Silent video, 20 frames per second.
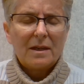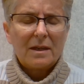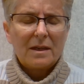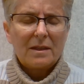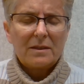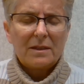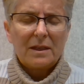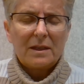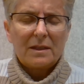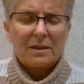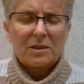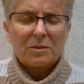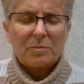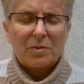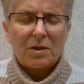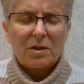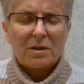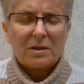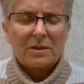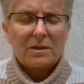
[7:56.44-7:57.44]
And then as
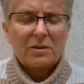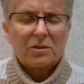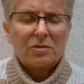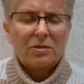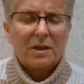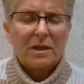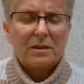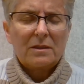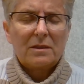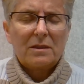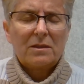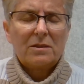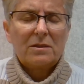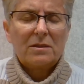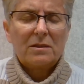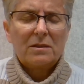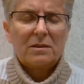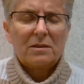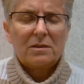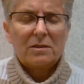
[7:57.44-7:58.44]
part of the
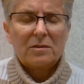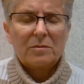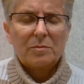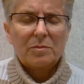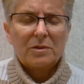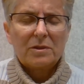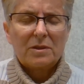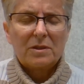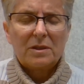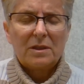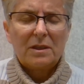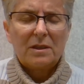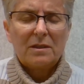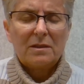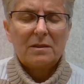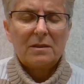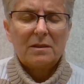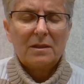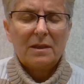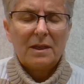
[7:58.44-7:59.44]
transition to
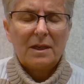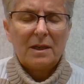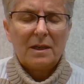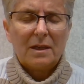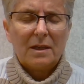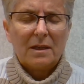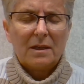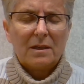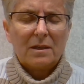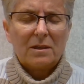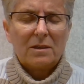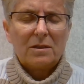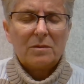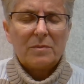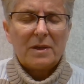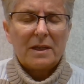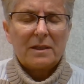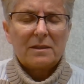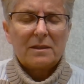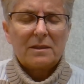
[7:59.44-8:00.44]
proceed, you
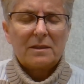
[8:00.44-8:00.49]
might